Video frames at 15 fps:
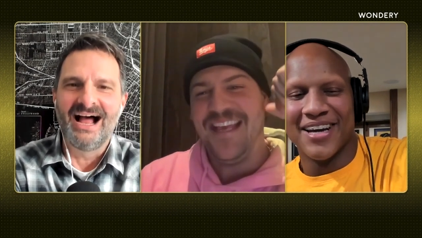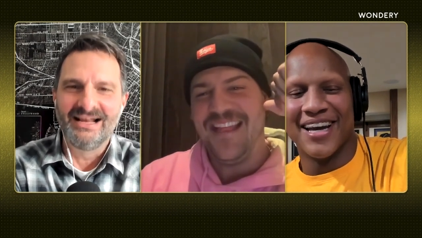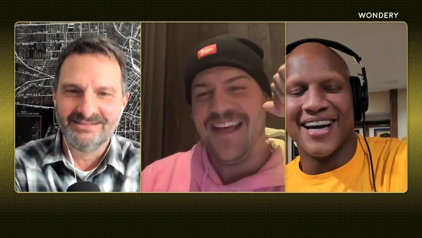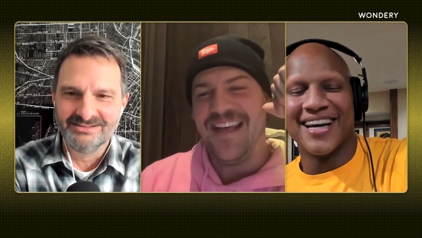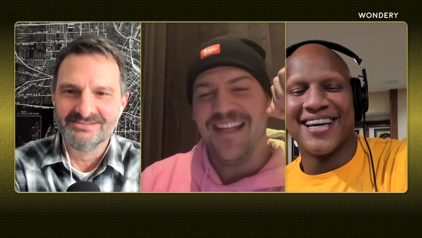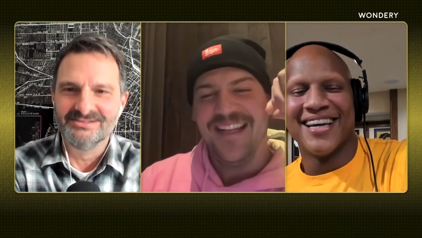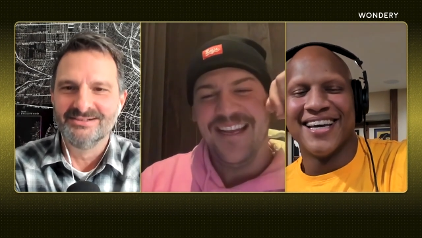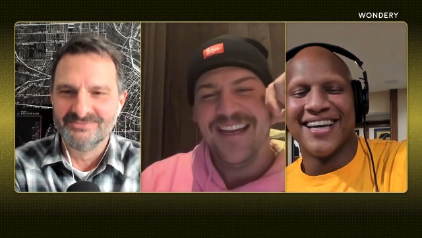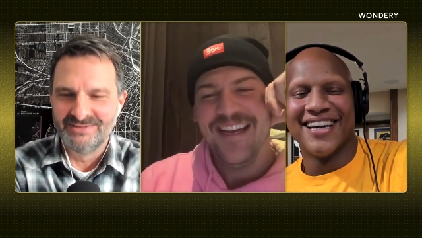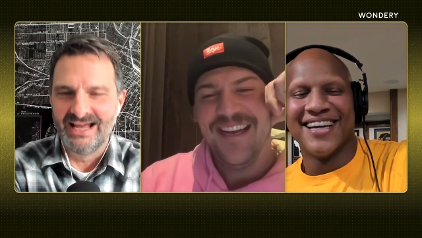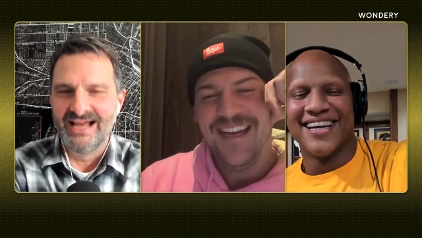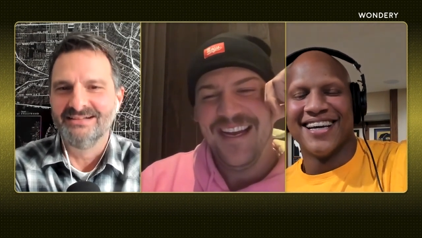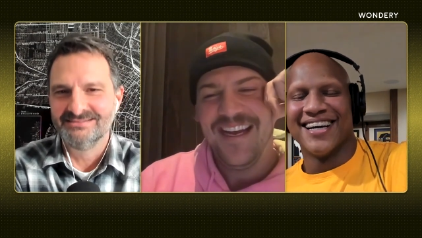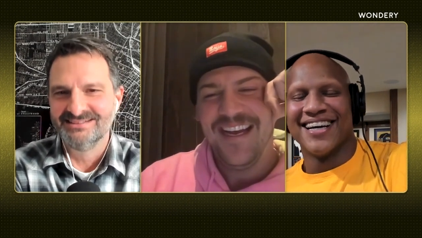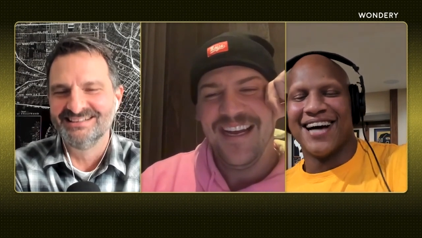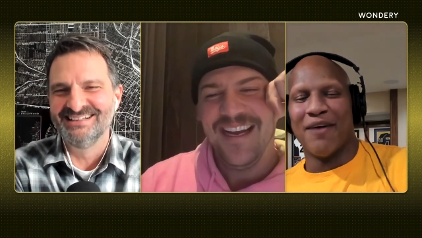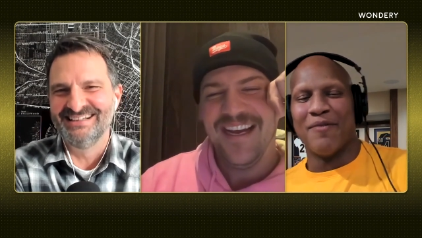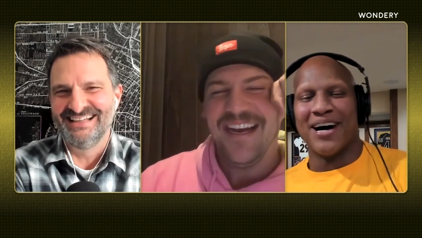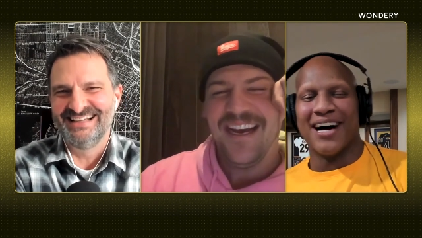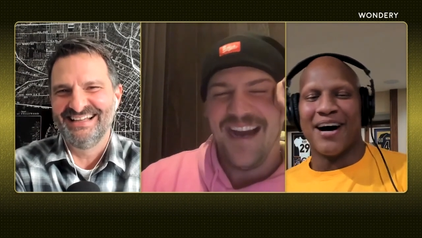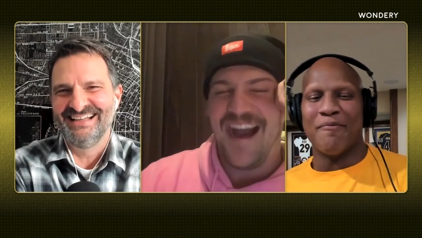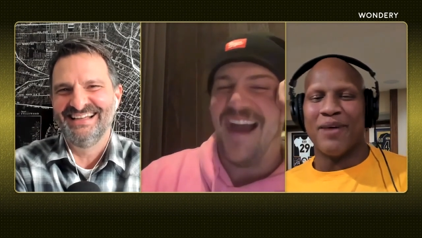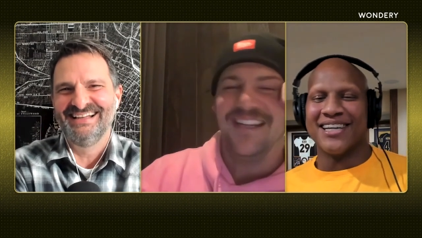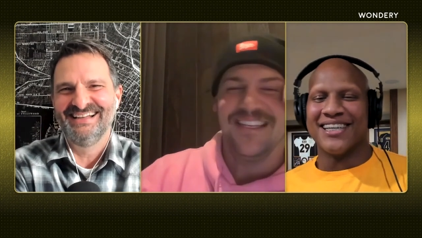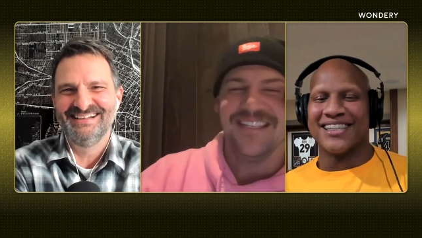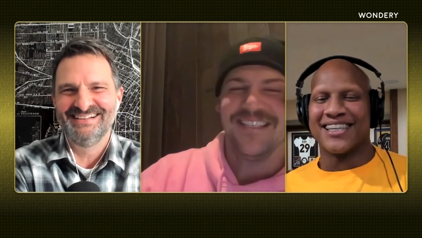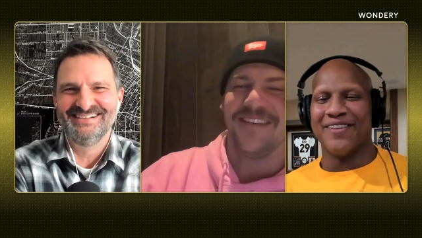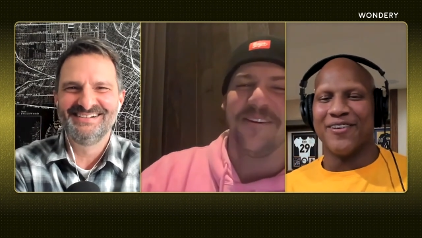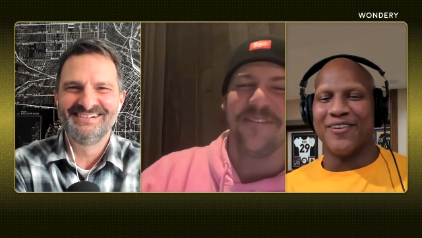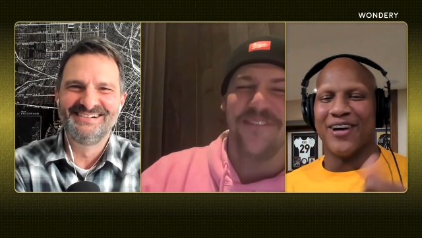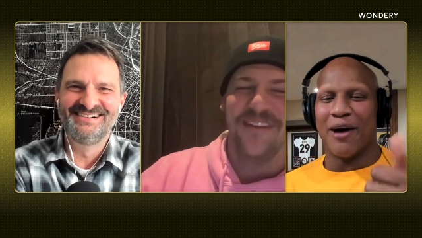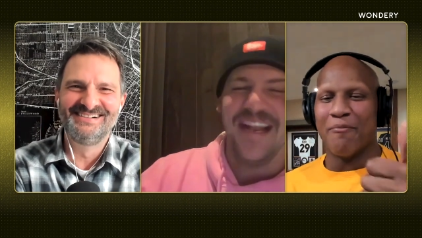Speaker 1: I deserve that. I might just give